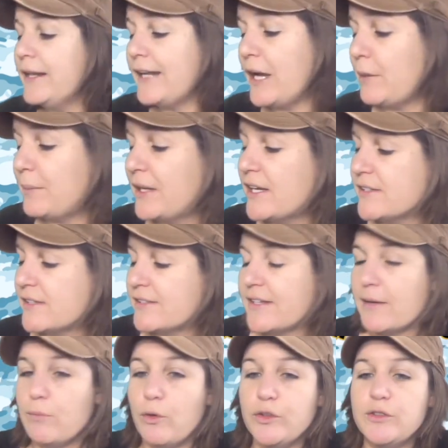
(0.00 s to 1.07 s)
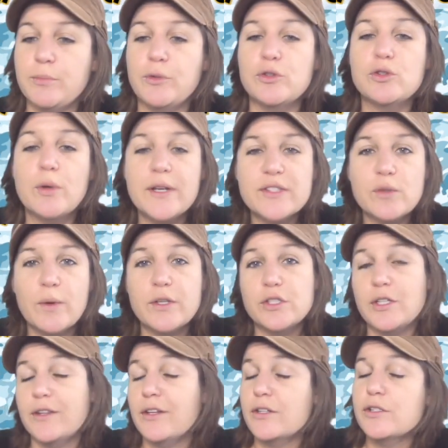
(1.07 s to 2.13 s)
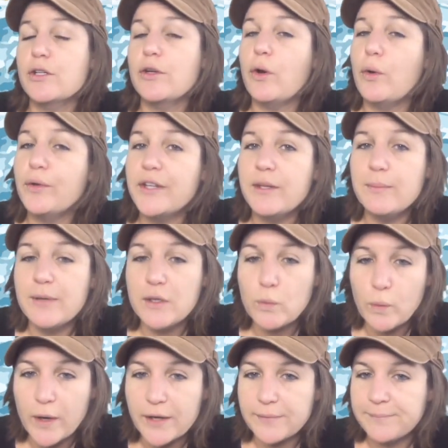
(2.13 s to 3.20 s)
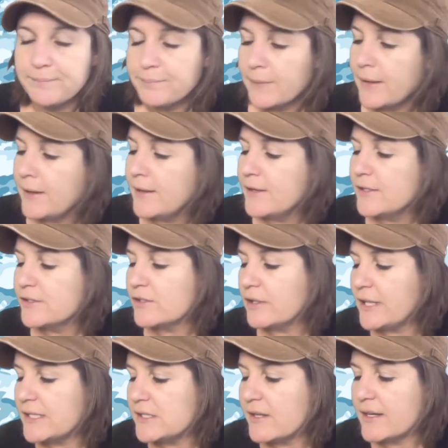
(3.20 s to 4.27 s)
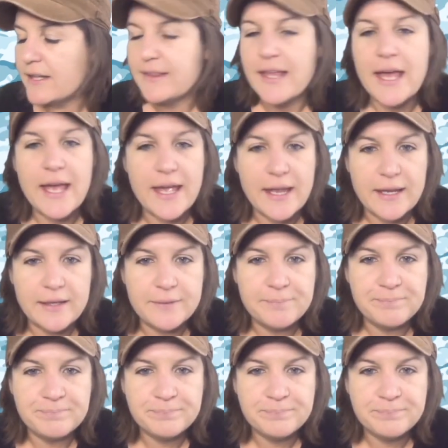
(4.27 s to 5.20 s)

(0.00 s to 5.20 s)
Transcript: Now, because it's a multiple choice question, there should only be one. So let's look at the A.